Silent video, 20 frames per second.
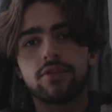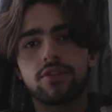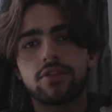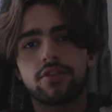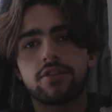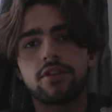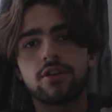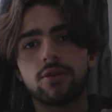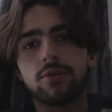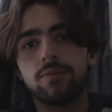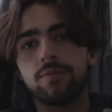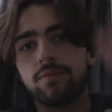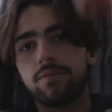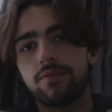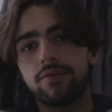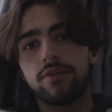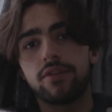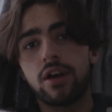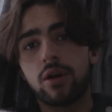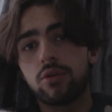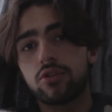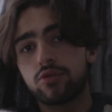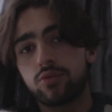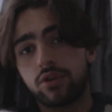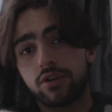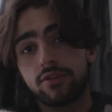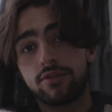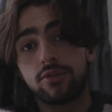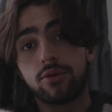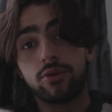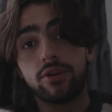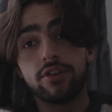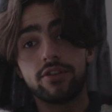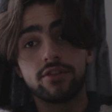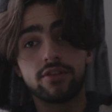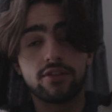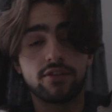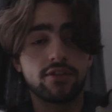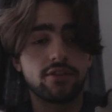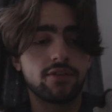So that was one of the
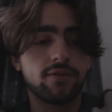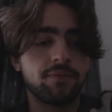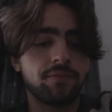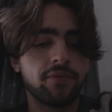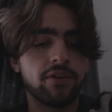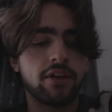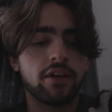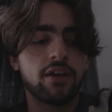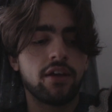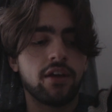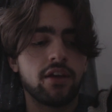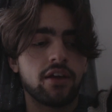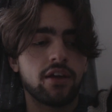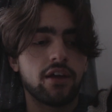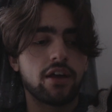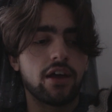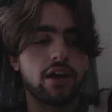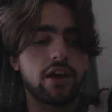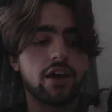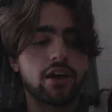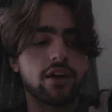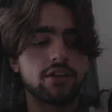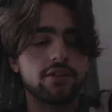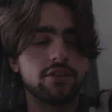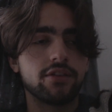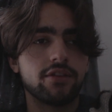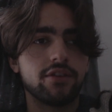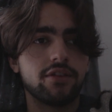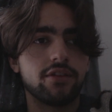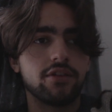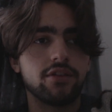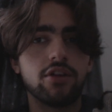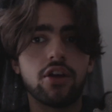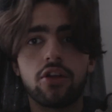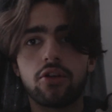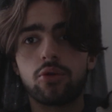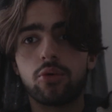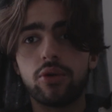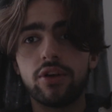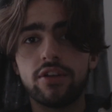reasons. And the
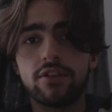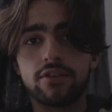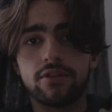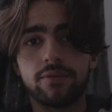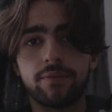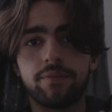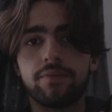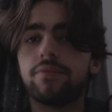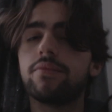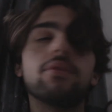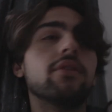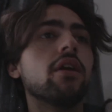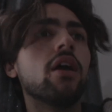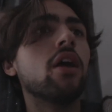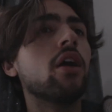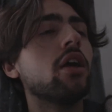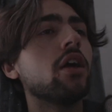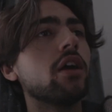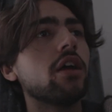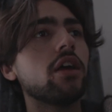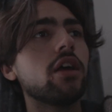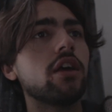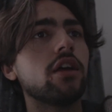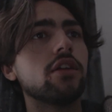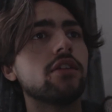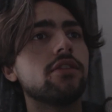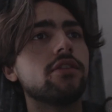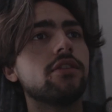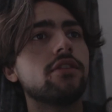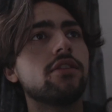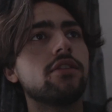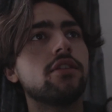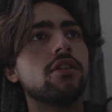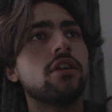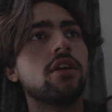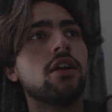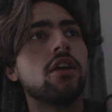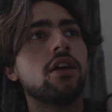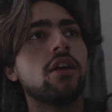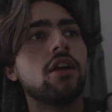other reason, it's
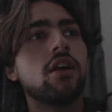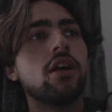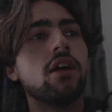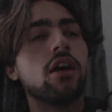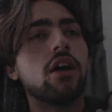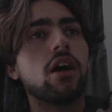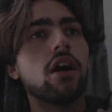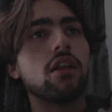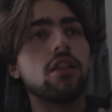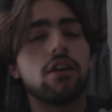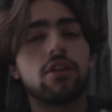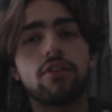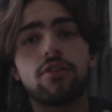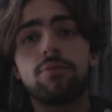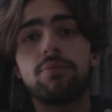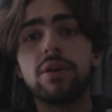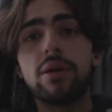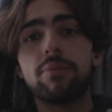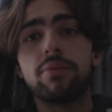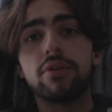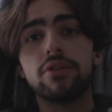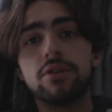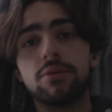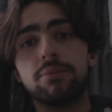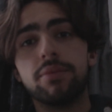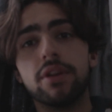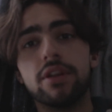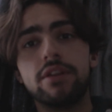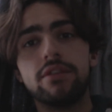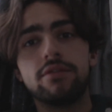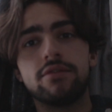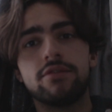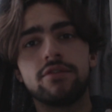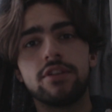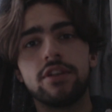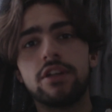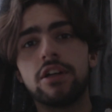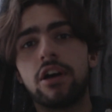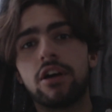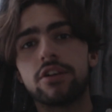a lot of people don't believe
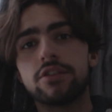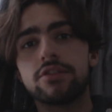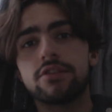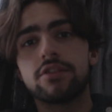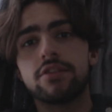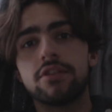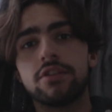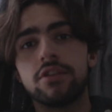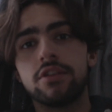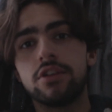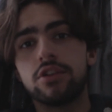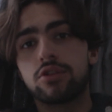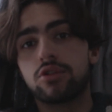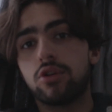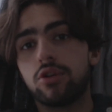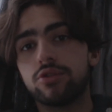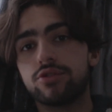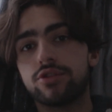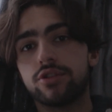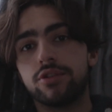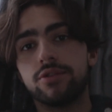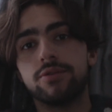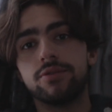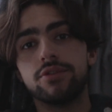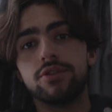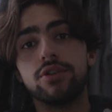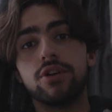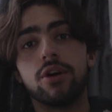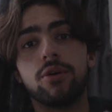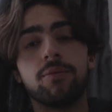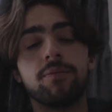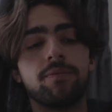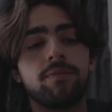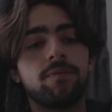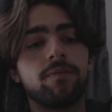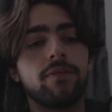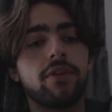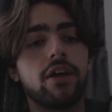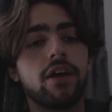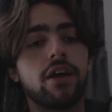in art, in culture, you know?
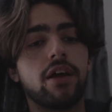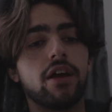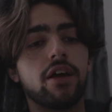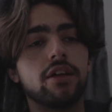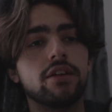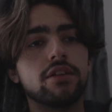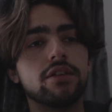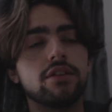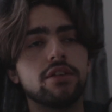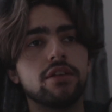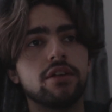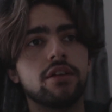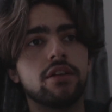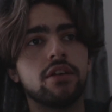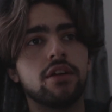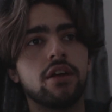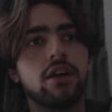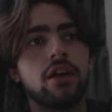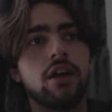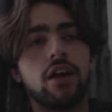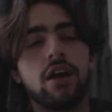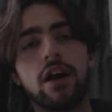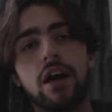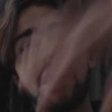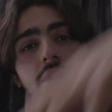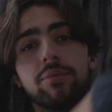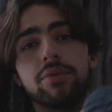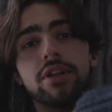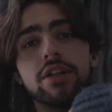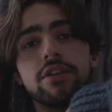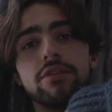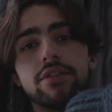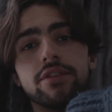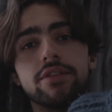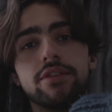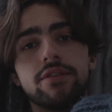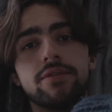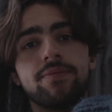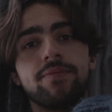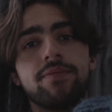And I believe
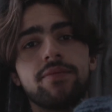it.